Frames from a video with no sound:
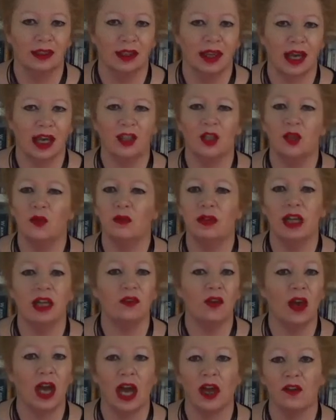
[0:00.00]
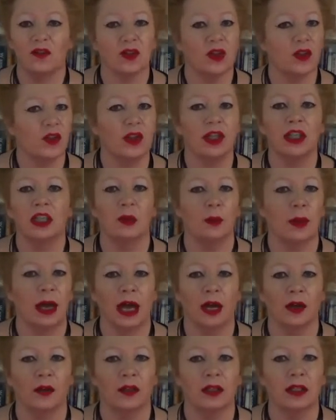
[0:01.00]
and you never have to think
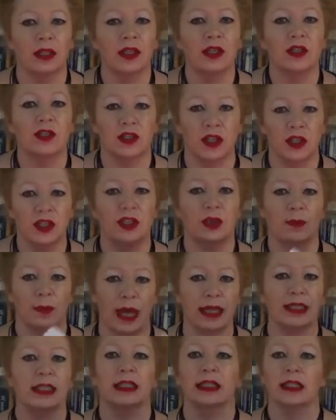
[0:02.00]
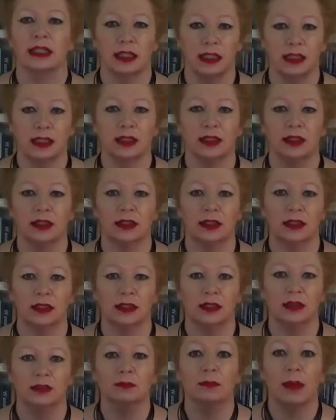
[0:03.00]
about systematic
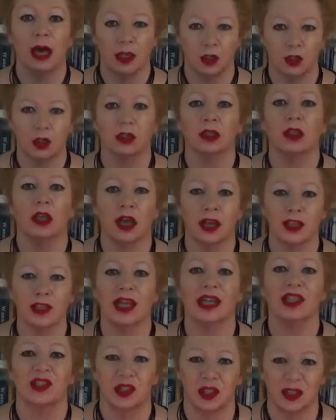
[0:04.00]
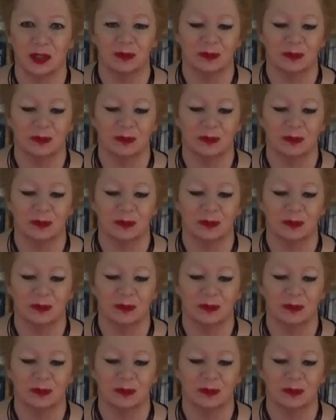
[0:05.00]
marginalisation.